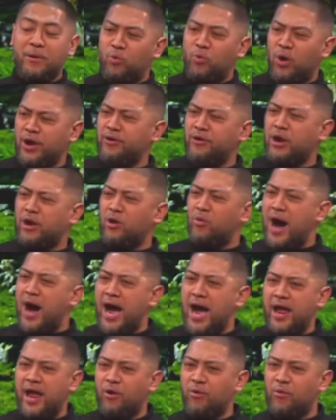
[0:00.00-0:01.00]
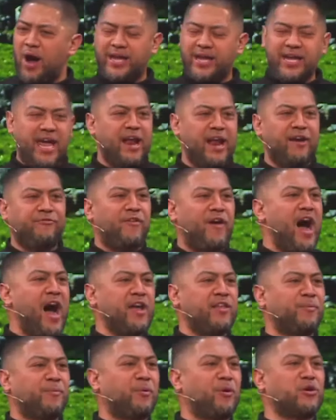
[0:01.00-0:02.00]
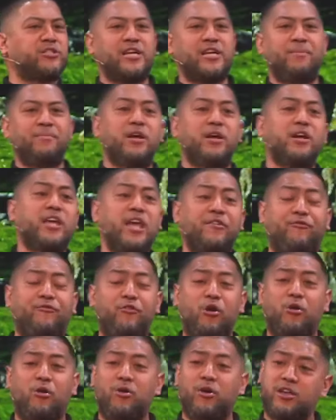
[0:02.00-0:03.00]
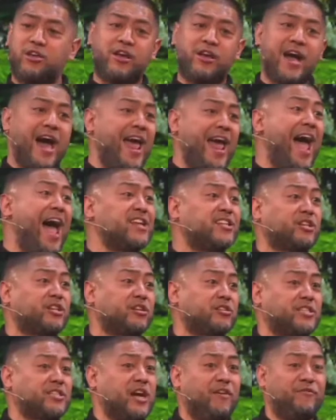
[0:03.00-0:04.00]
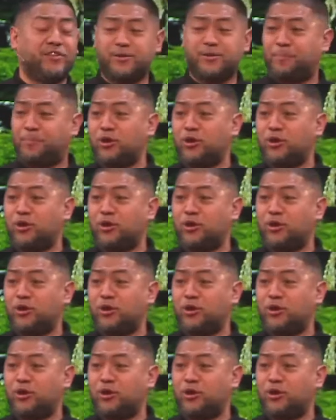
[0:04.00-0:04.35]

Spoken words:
be wondering, why can't I find the person I'm looking for? Well, you got to ask yourself, is the